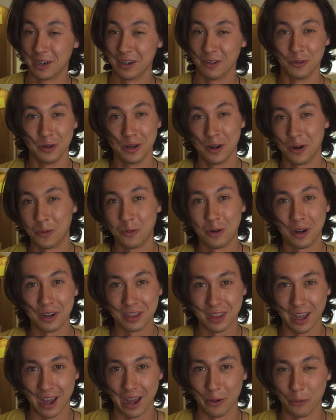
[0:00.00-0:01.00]
We don't
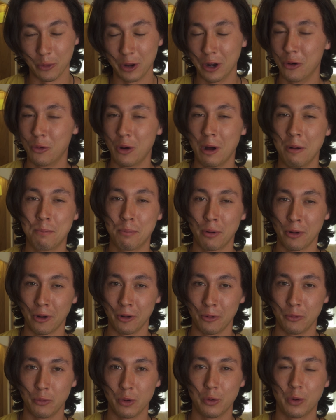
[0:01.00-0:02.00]
want that. We don't want
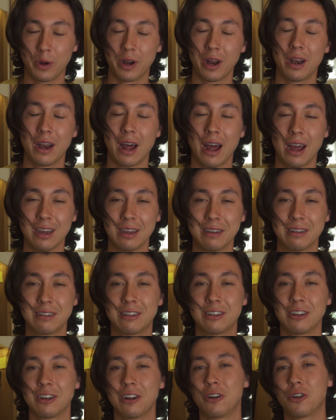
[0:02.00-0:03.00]
burnt. We want a
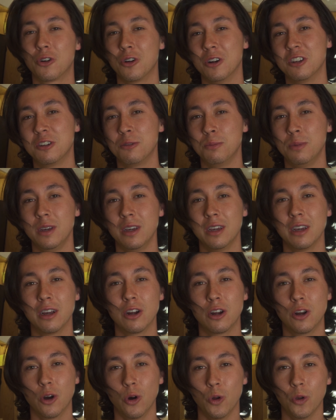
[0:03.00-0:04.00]
nice, crispy,
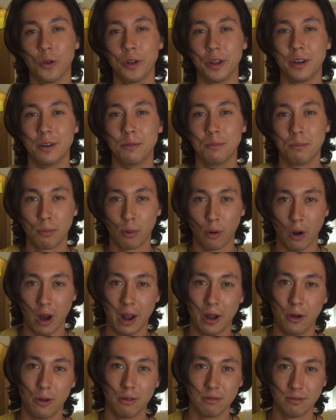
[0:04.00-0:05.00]
golden
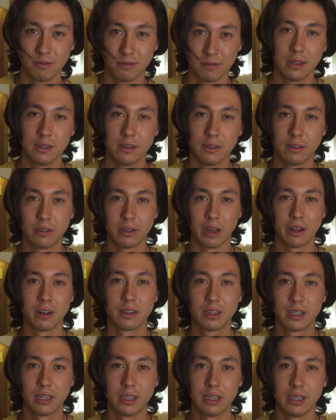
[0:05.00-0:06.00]
brown.
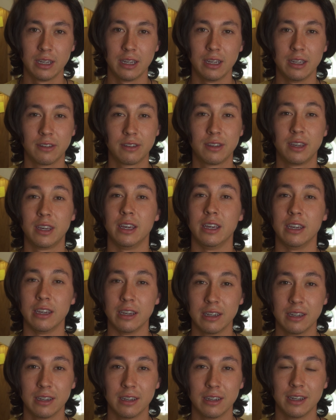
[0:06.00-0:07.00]
Subtlety is key.
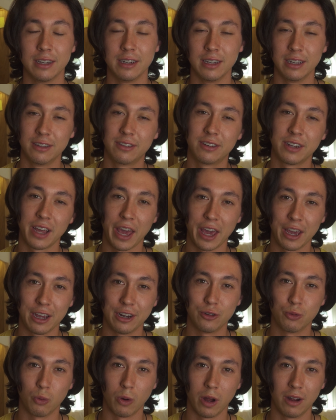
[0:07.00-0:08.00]
It needs to
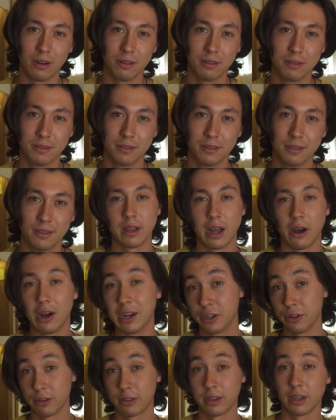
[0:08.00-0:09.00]
age well. Now, I
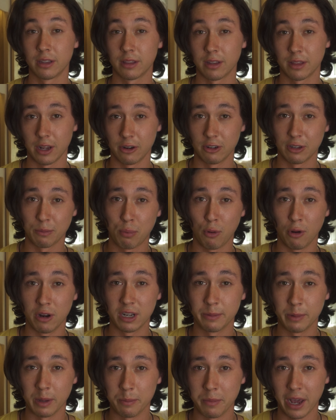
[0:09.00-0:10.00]
do think that there's a
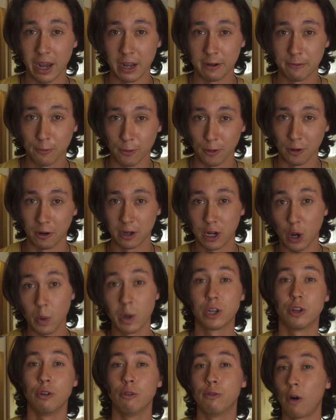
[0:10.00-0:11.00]
point to be made for
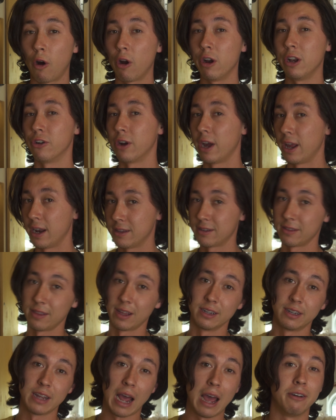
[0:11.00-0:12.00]
going too far in your edits and
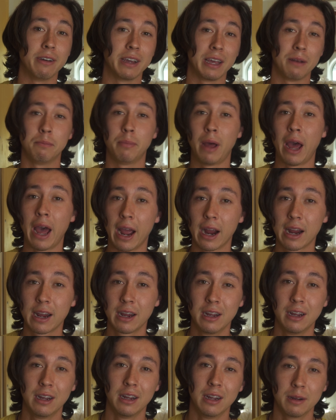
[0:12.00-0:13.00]
then dialing it back,
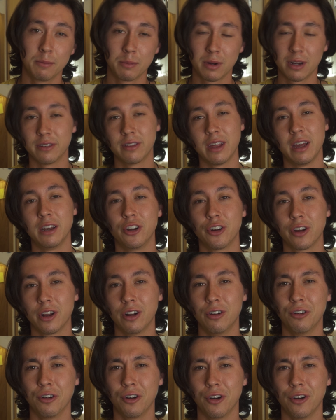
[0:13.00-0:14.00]
because then you're going
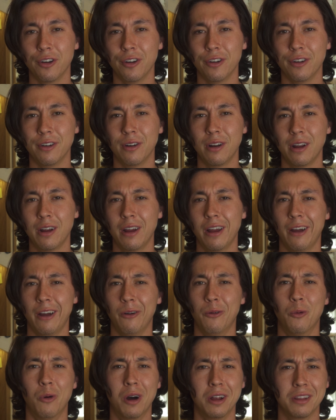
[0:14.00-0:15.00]
to learn
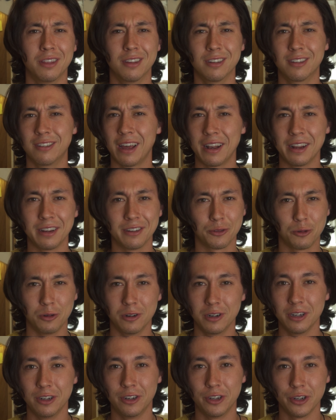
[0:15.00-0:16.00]
what the settings
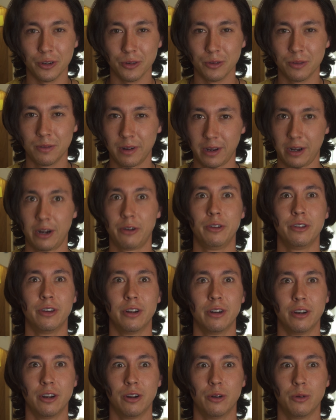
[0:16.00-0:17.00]
really do. How are you
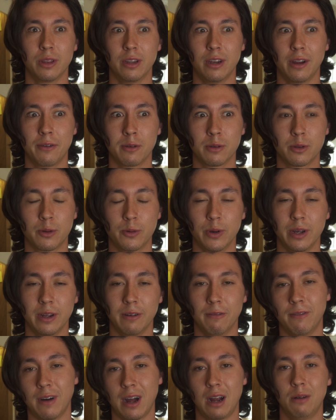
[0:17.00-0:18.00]
going to know what the difference
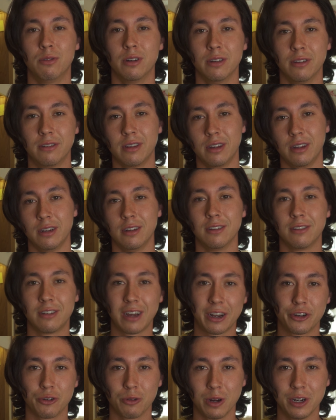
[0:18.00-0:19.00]
between vibrance and
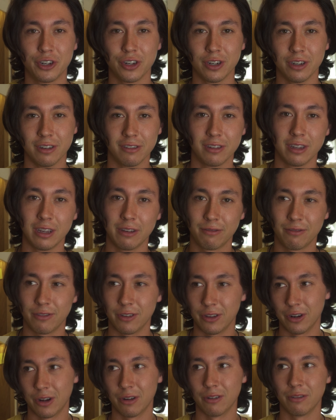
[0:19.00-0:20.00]
saturation is if
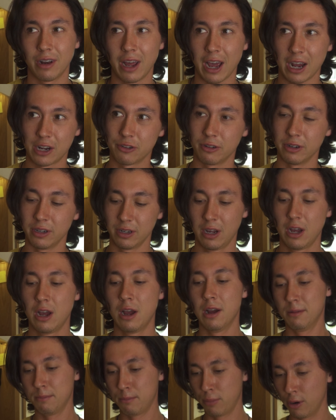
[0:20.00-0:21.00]
you don't actually
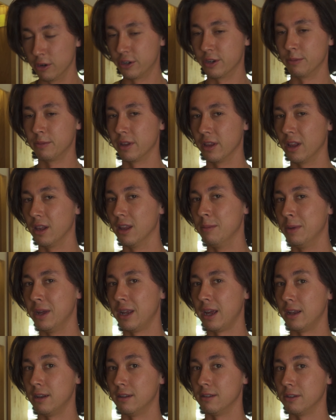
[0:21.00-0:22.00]
push them to the limit
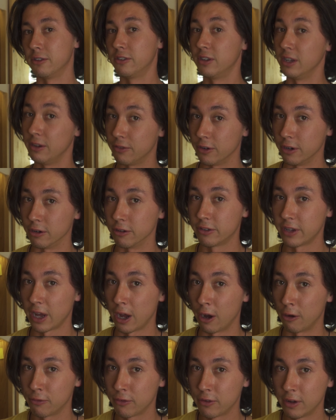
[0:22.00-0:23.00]
and see for
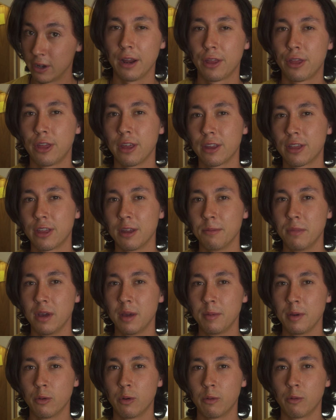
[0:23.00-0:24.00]
yourself? I think that
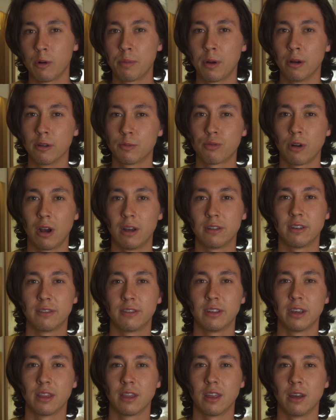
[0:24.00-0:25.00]
maybe when we're
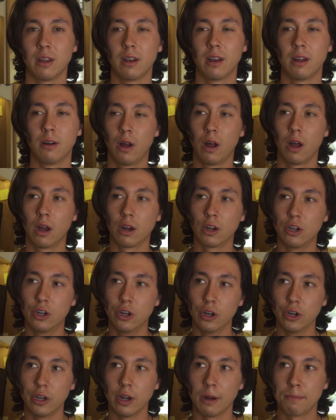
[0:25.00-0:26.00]
post-processing, that a
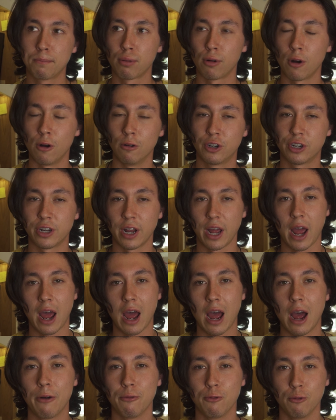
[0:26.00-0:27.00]
good approach to
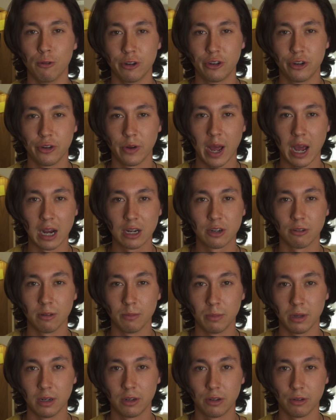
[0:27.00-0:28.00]
have would to actually
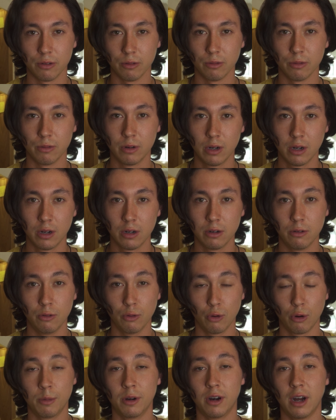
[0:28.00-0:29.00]
be to
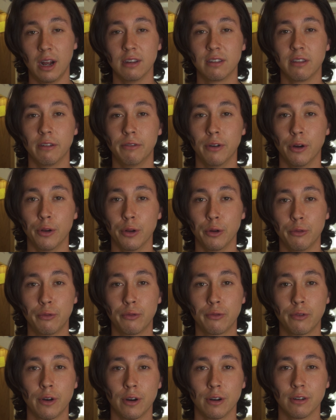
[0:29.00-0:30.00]
normalize the photo
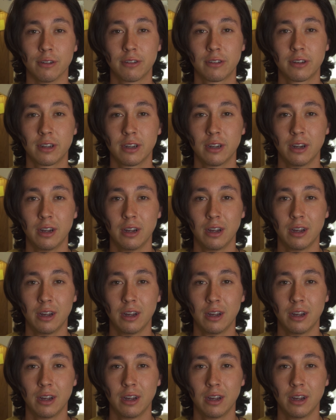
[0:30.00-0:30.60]
first.